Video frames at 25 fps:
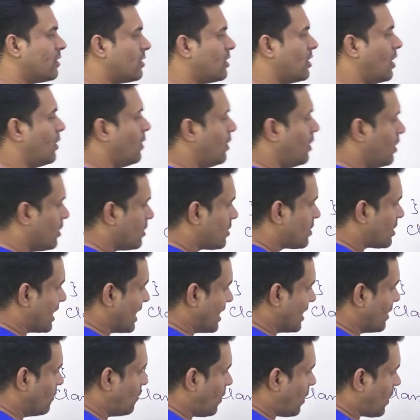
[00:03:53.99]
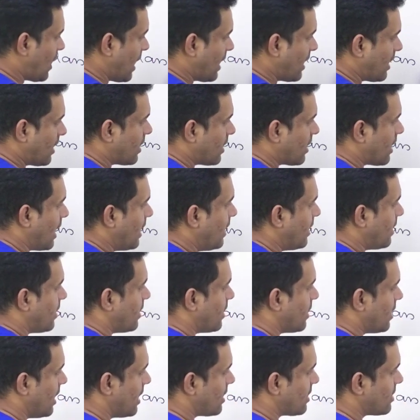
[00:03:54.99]
the thing what I can write
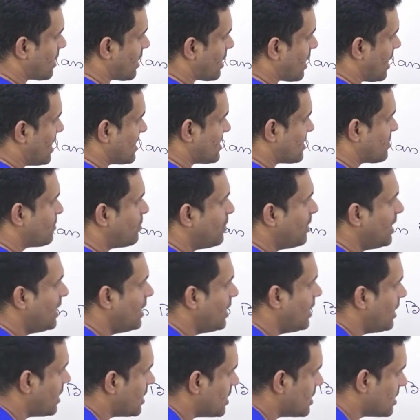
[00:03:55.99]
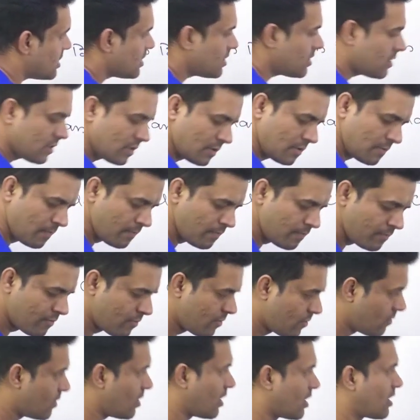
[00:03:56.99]
here at the class B is,
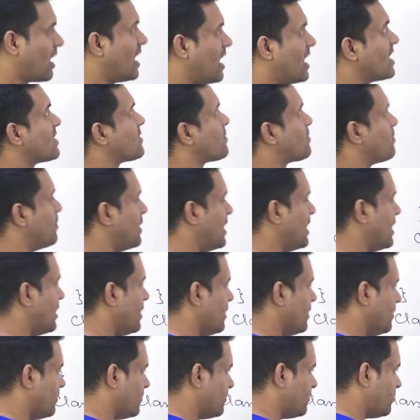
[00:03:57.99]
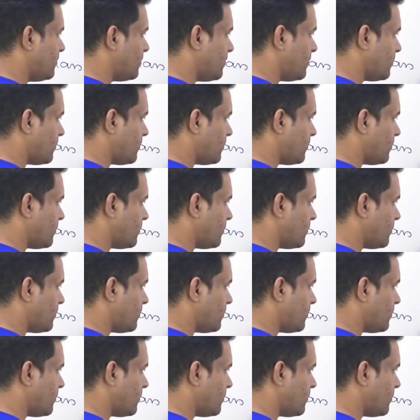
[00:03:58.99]
the class B